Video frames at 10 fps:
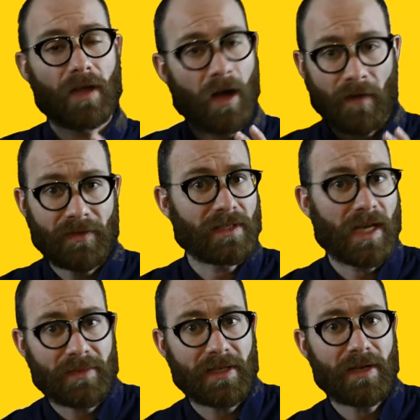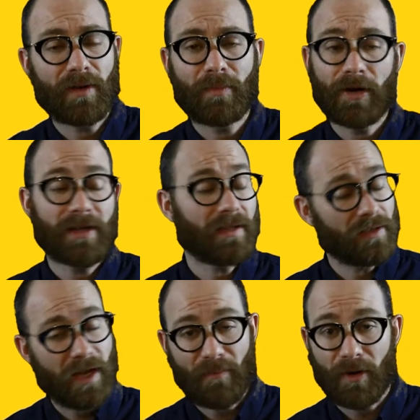oftentimes the hearing party, the
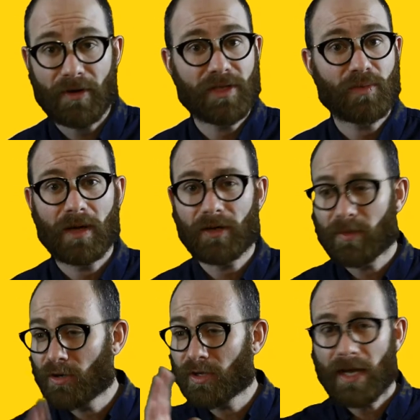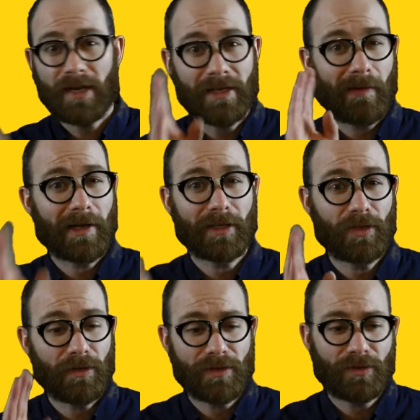deaf party as well, communicating directly
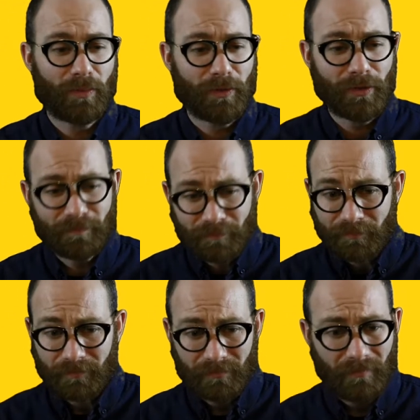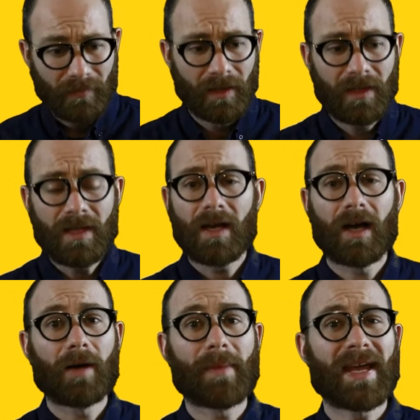to the interpreter.
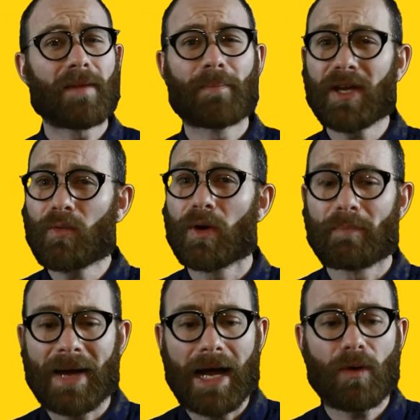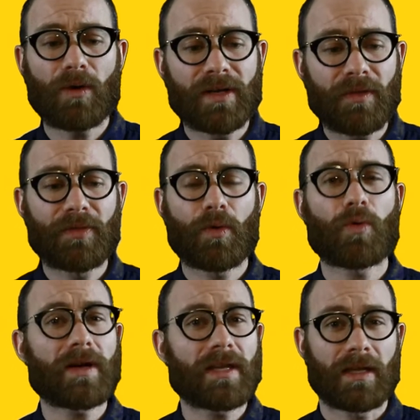And a big one, power and
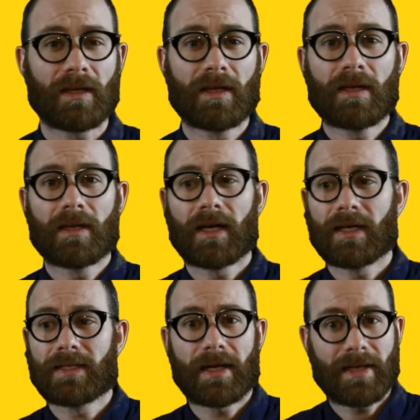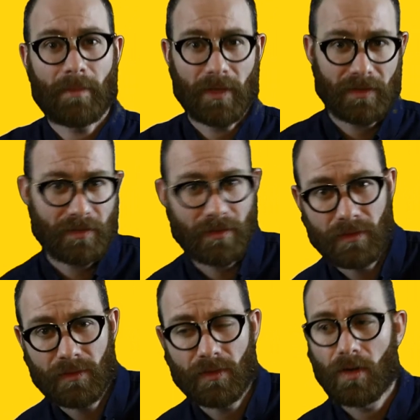authority dynamics.
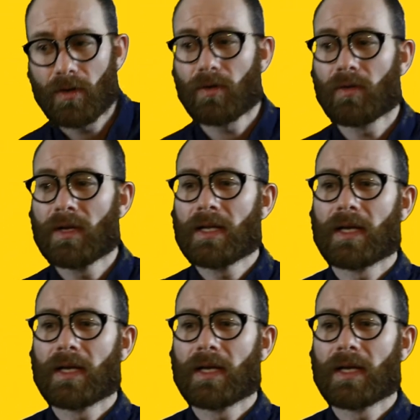So,